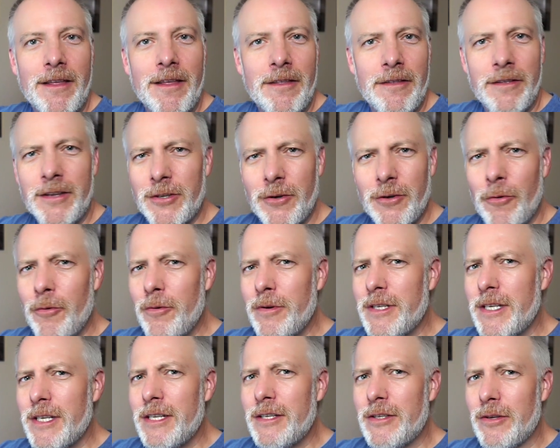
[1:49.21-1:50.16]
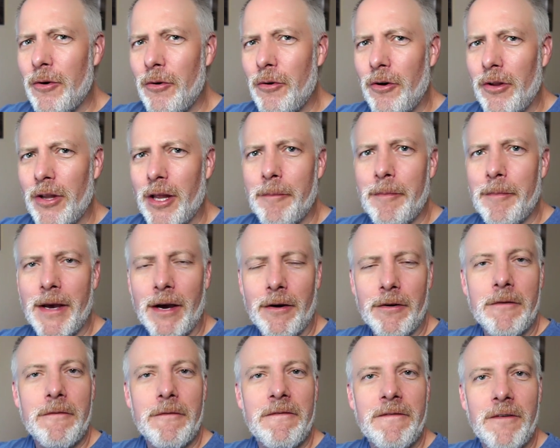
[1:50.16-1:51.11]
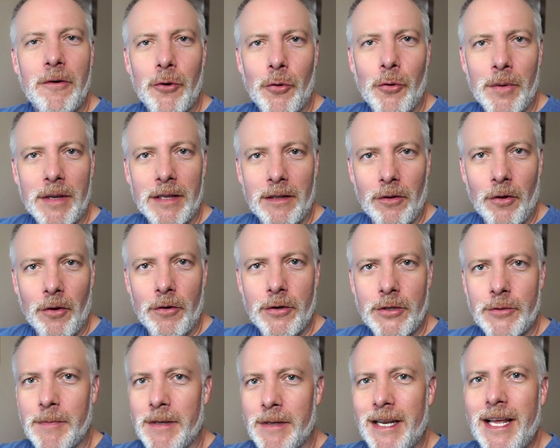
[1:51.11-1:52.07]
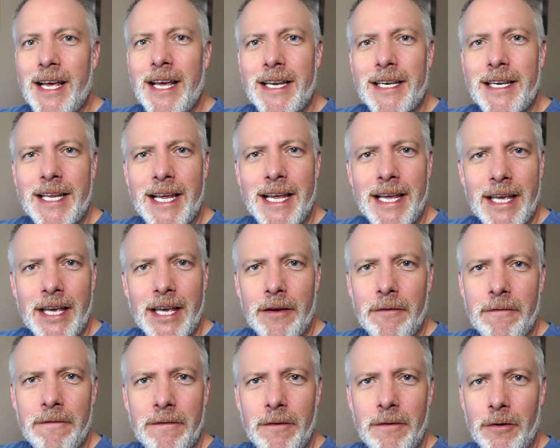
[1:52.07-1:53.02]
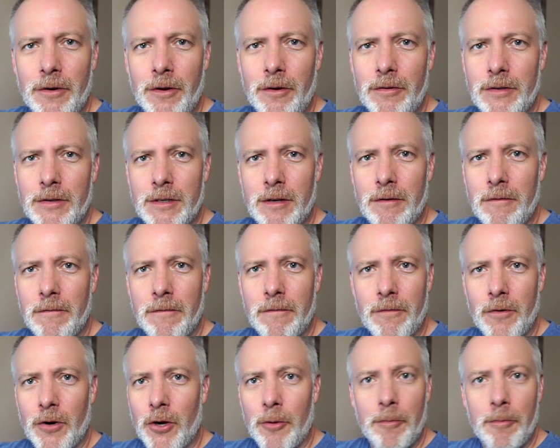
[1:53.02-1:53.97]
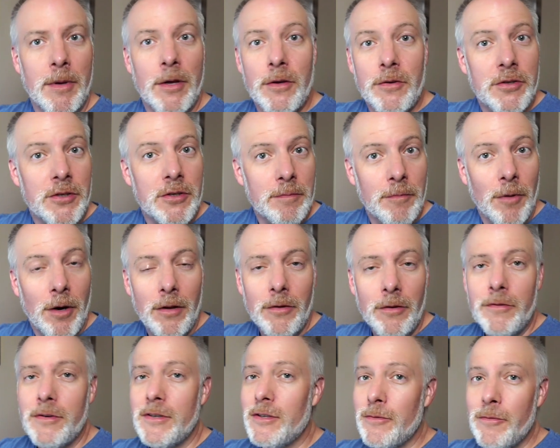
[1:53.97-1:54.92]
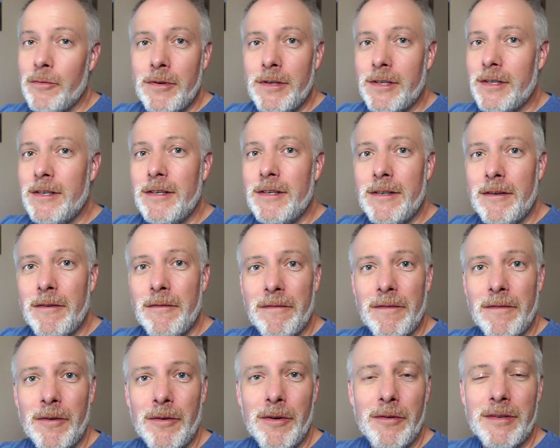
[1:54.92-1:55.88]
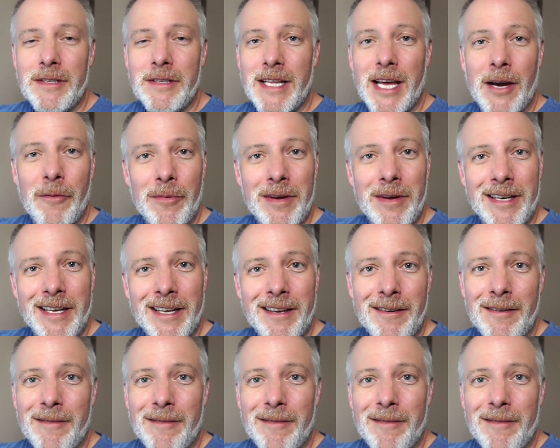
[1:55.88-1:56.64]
This course is all about photo enlargement, taking photos from smaller sources, photos that we didn't